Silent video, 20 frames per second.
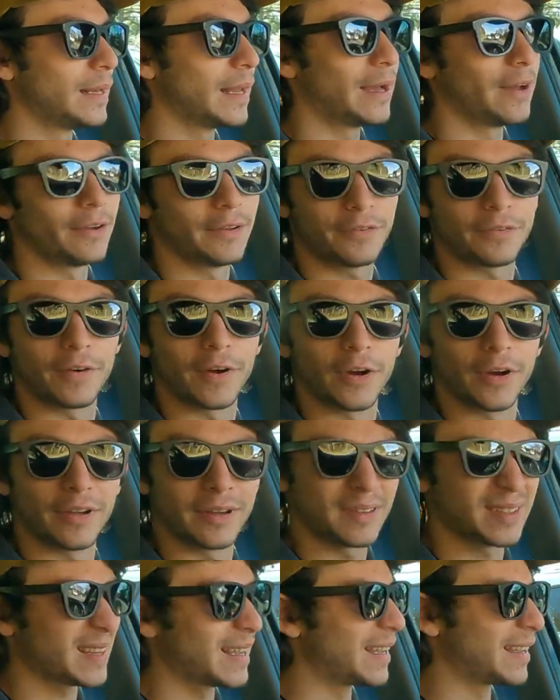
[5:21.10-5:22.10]
Now, as far
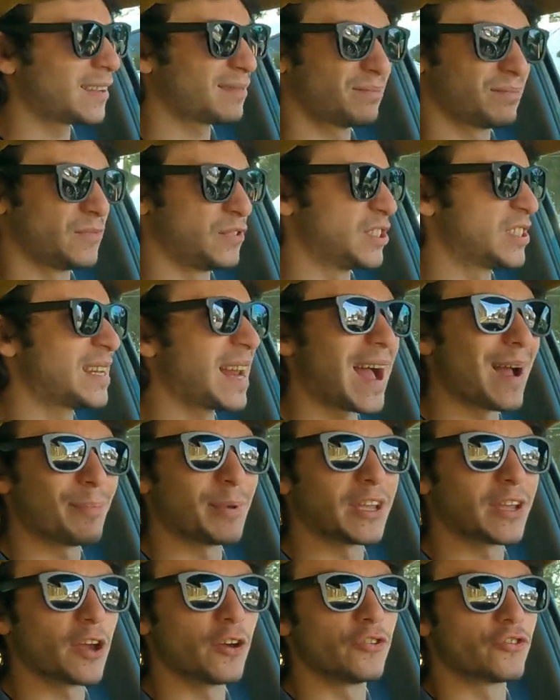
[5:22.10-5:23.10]
as like
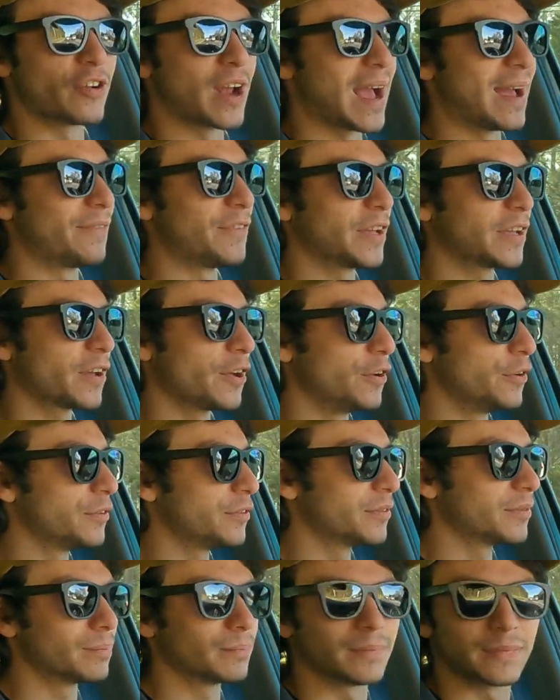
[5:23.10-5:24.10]
stop and go traffic
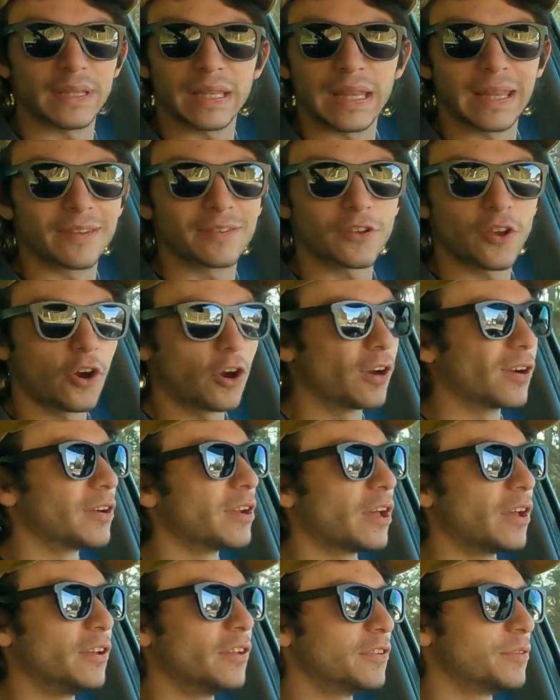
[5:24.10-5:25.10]
goes, this car
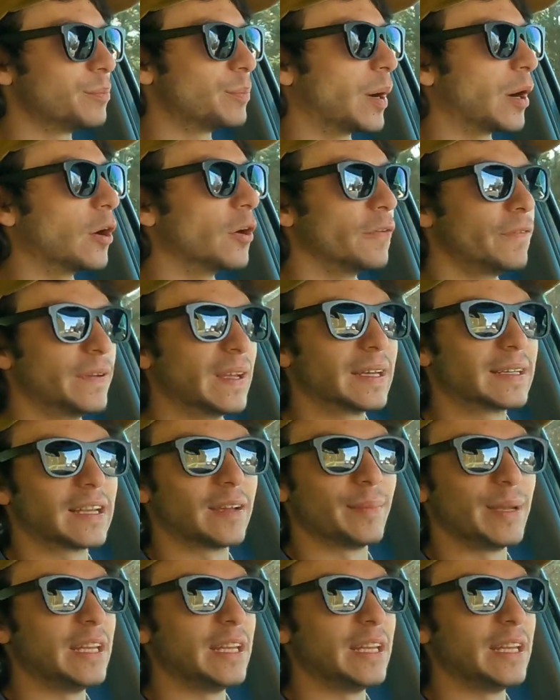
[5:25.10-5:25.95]
does perfect.